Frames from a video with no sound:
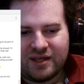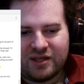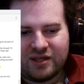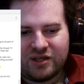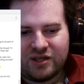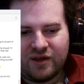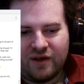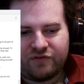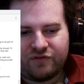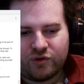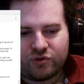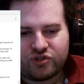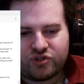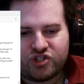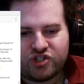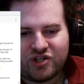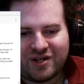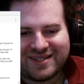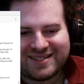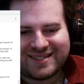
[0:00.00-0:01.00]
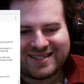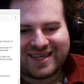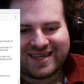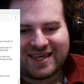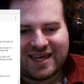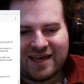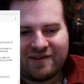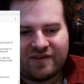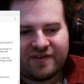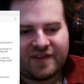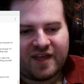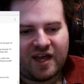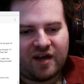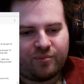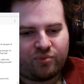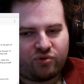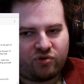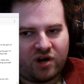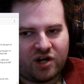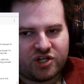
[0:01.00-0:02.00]
if you're just giving the
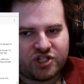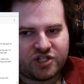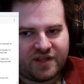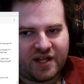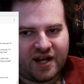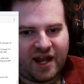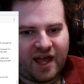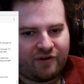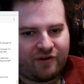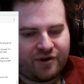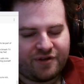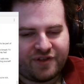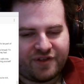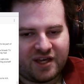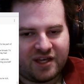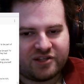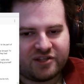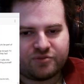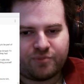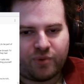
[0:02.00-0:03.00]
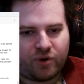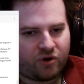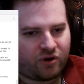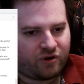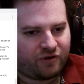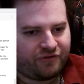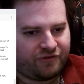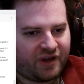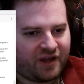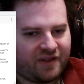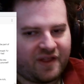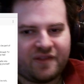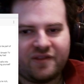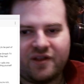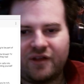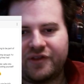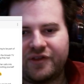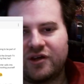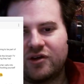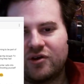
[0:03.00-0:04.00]
impression that everything is perfect and that
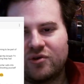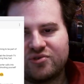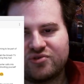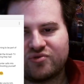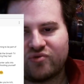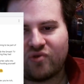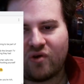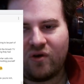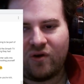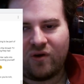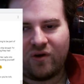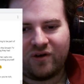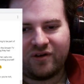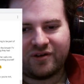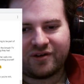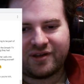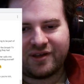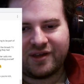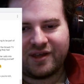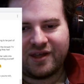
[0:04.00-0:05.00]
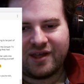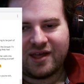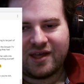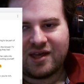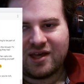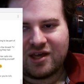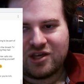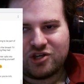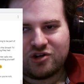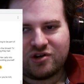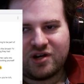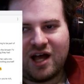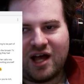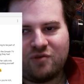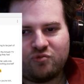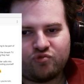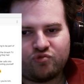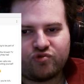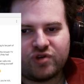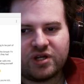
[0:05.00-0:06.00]
nothing goes wrong, you're
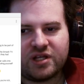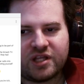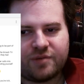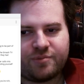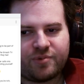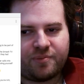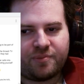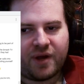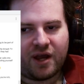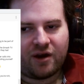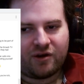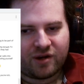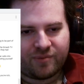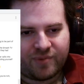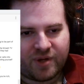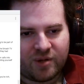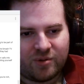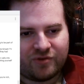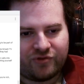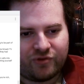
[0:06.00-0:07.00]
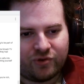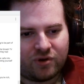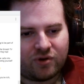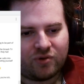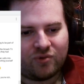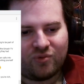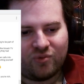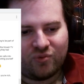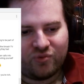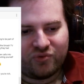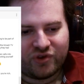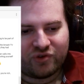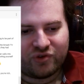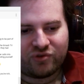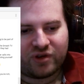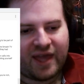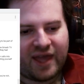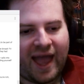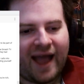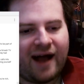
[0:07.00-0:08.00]
not really preparing people for the
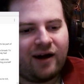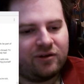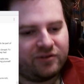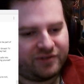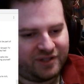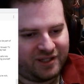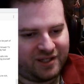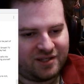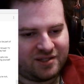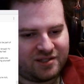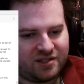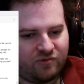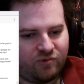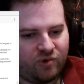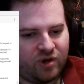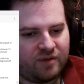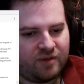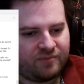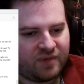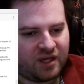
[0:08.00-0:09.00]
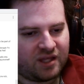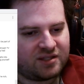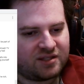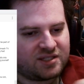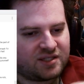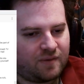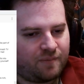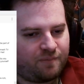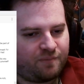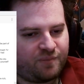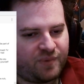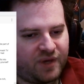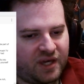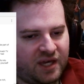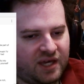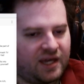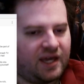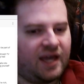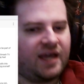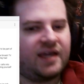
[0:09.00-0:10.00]
realities of what it means to
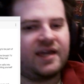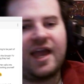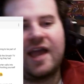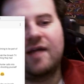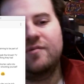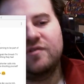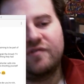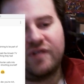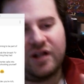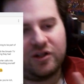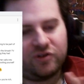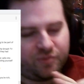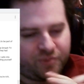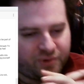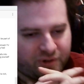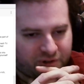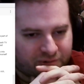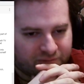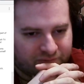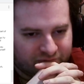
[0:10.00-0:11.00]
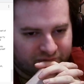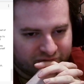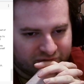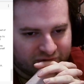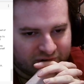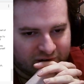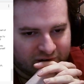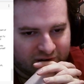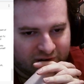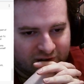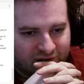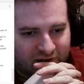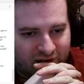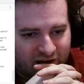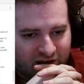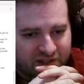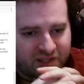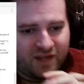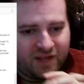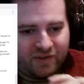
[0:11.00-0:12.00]
be a game developer.
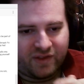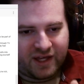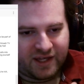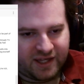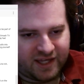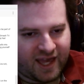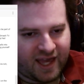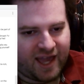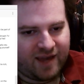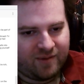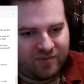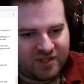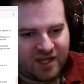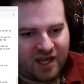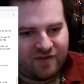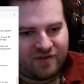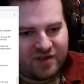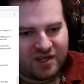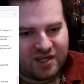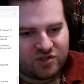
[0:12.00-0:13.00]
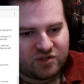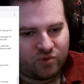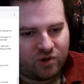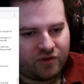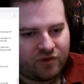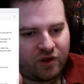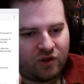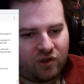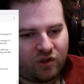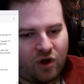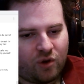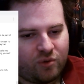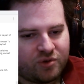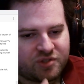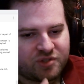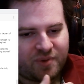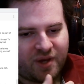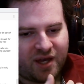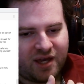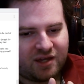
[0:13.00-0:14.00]
And yet, like, game dev is one of the
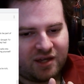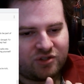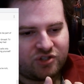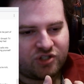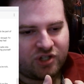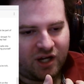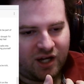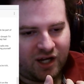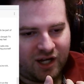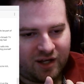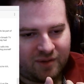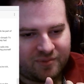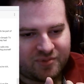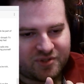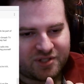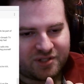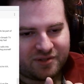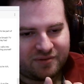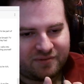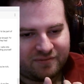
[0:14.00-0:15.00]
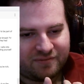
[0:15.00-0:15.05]
lowest paying jobs.